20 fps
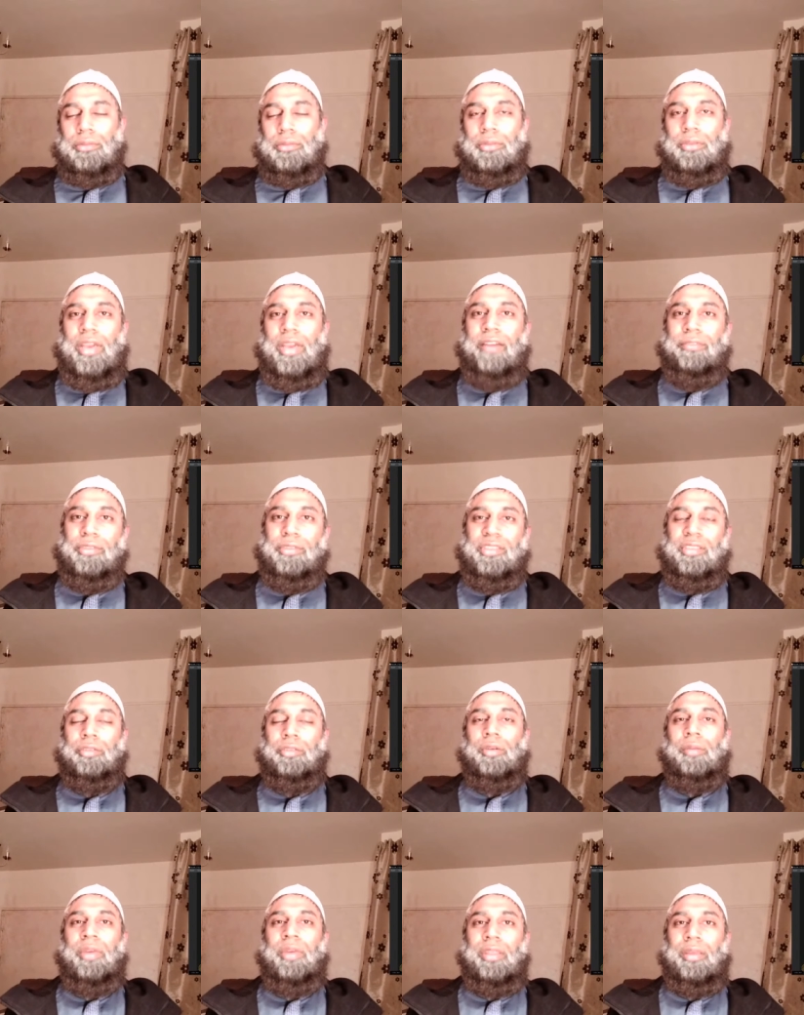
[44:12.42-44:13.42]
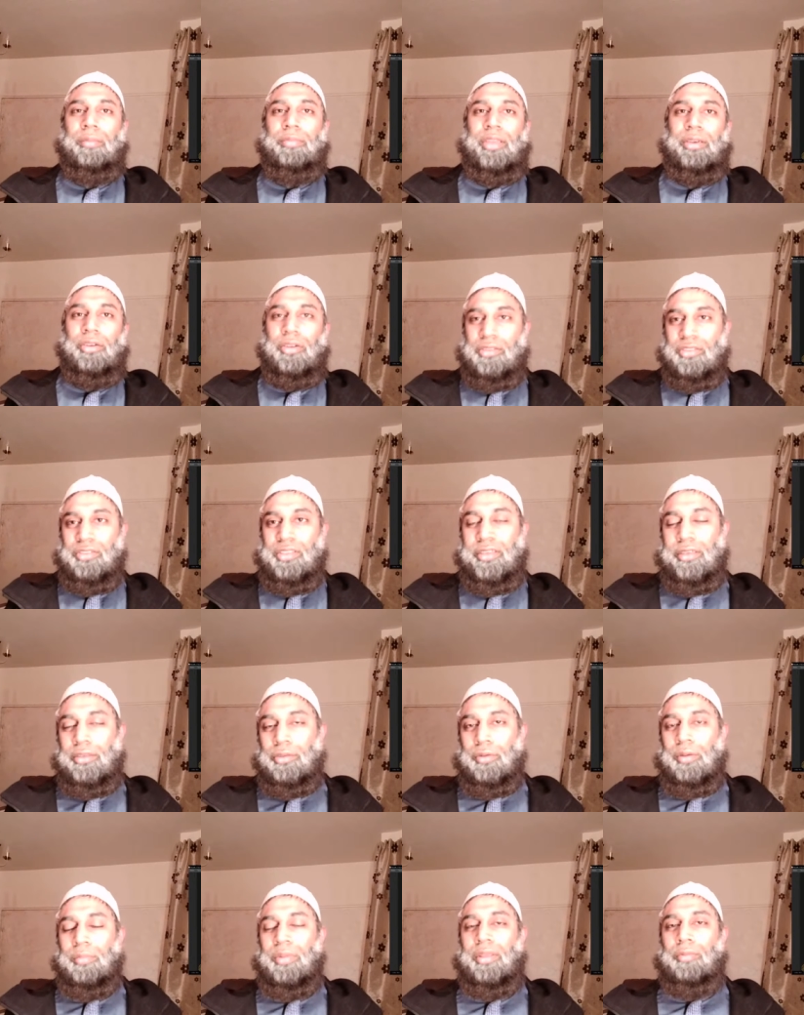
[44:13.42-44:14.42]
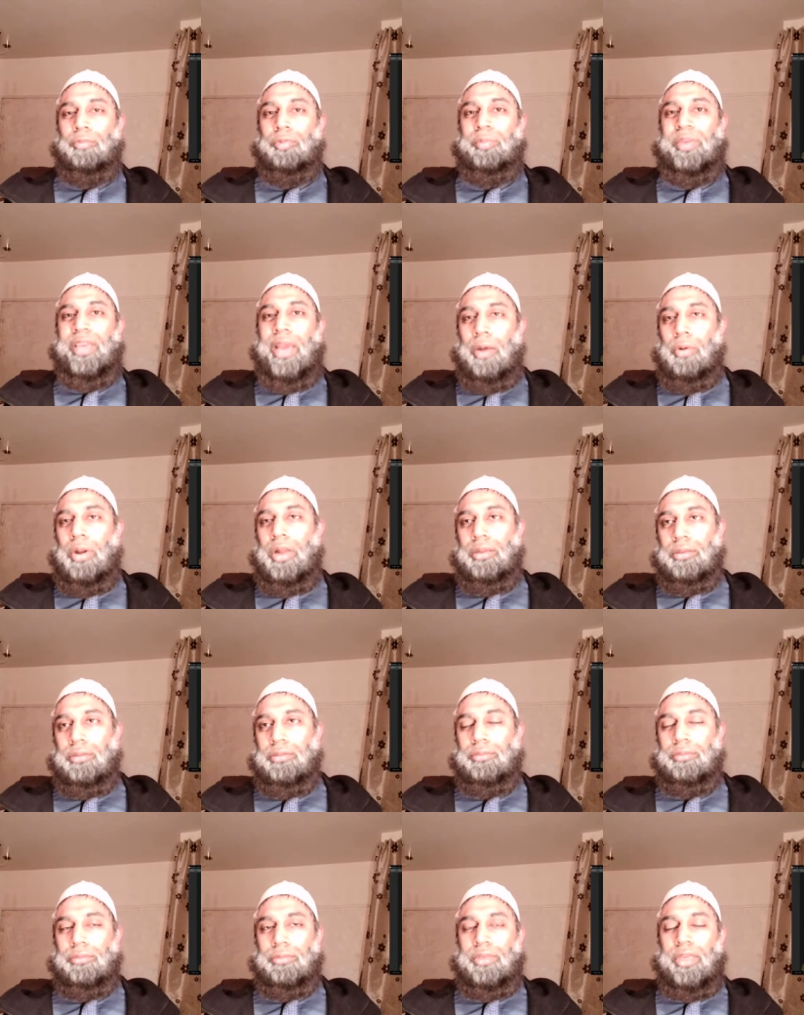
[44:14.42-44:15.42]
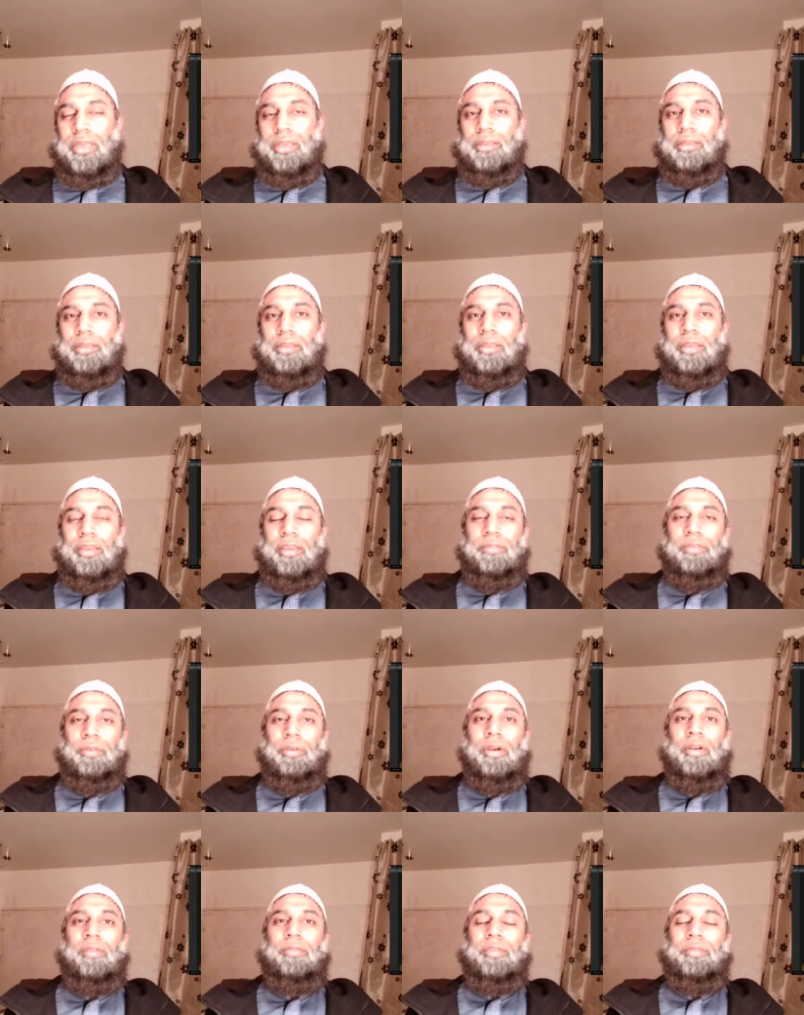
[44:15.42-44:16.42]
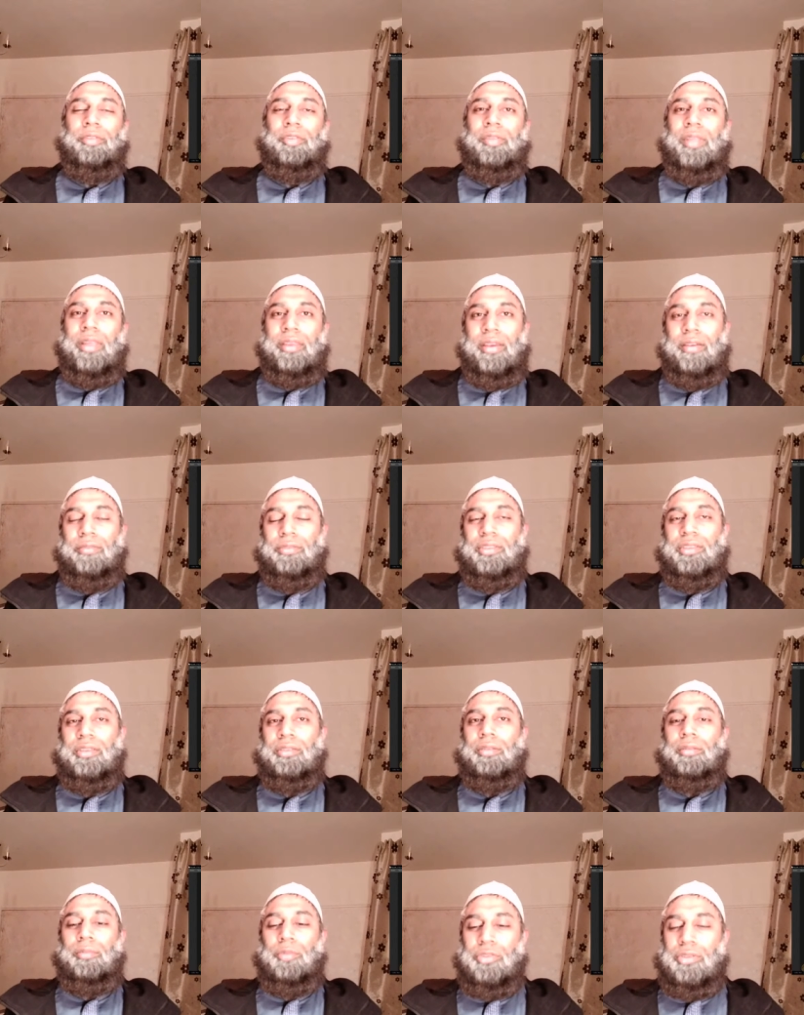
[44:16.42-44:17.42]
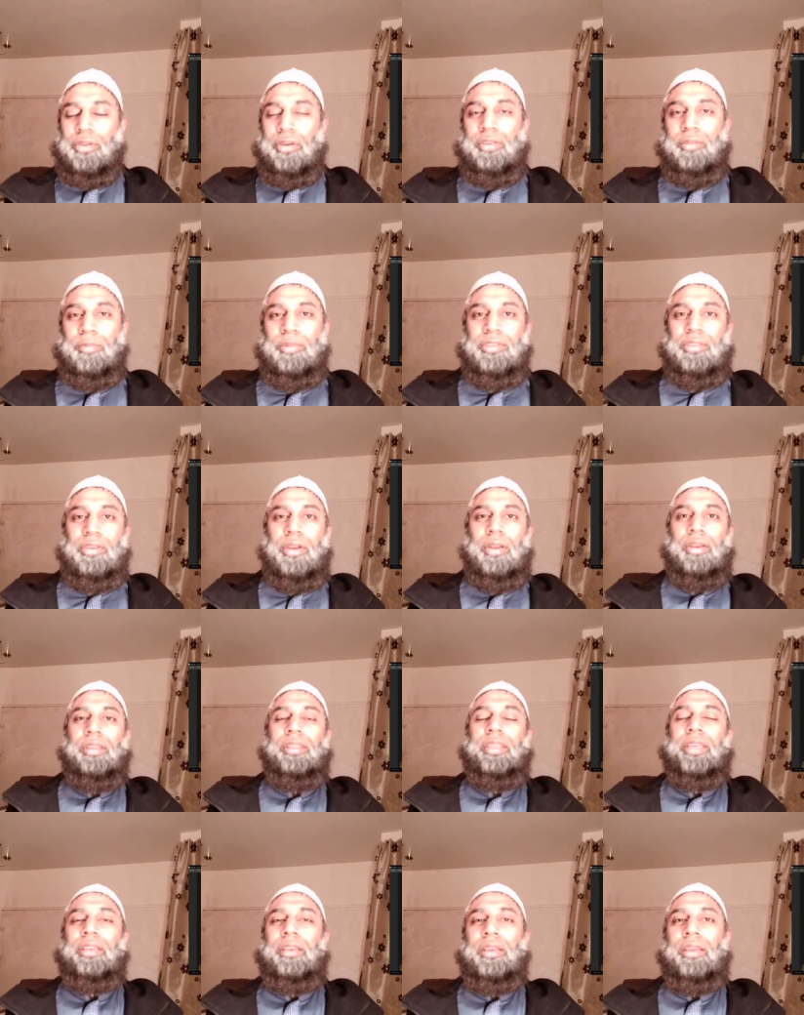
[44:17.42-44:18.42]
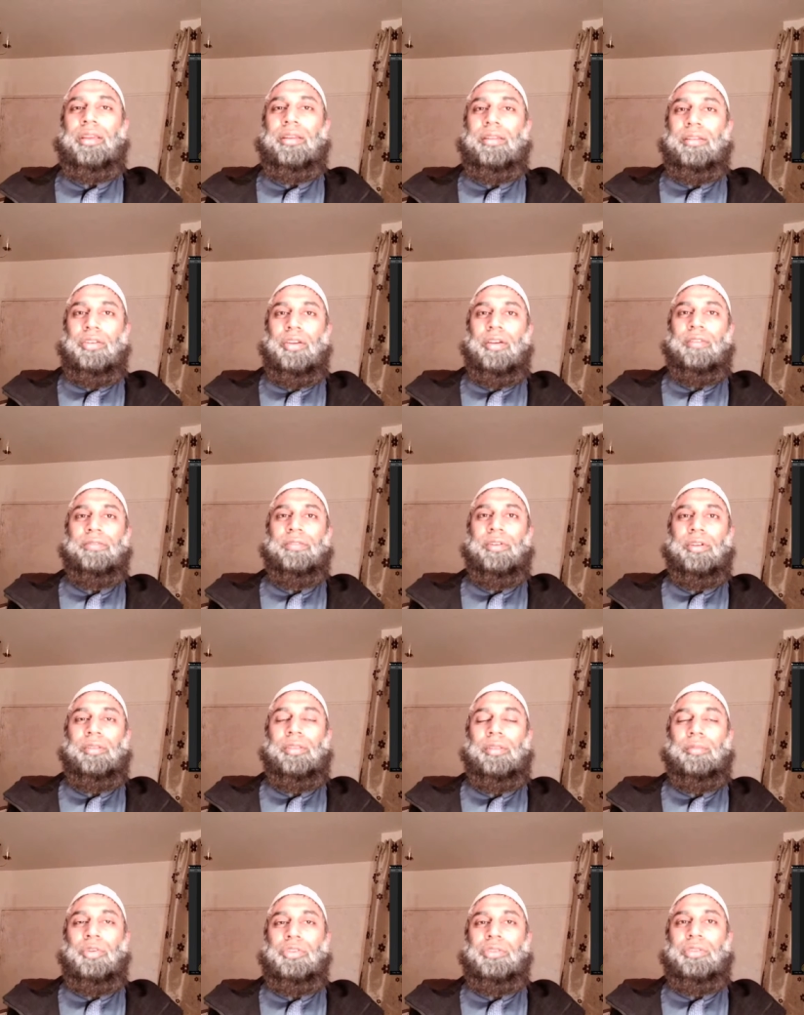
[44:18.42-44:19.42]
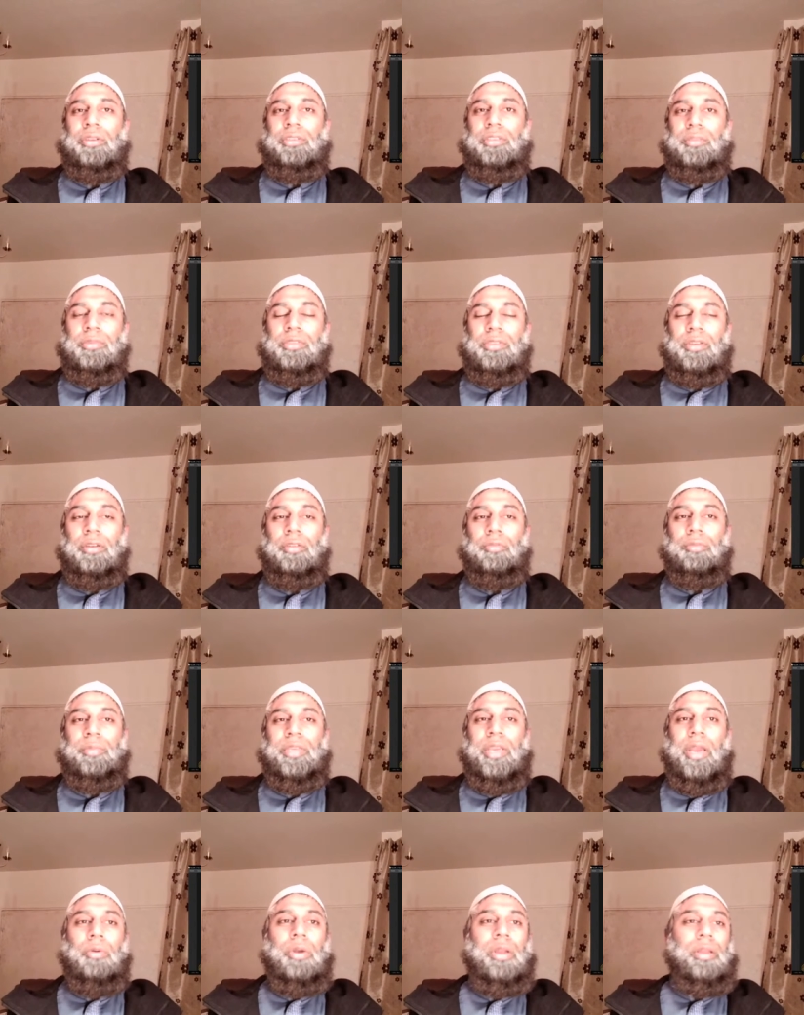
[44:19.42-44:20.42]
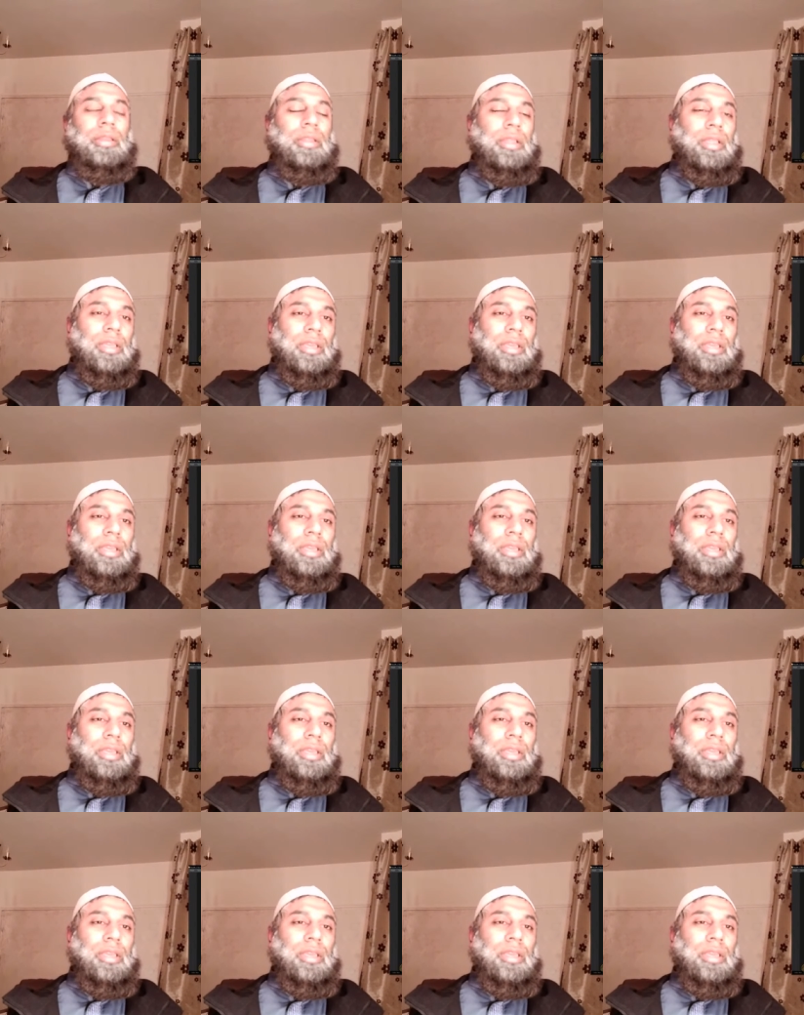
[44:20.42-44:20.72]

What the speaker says: you have to stick to a madhab, then not sticking to a madhab would be hawa. Okay? If you're of the view that you have to stick to the most knowledgeable scholar, then not following the most knowledgeable scholar would be hawa.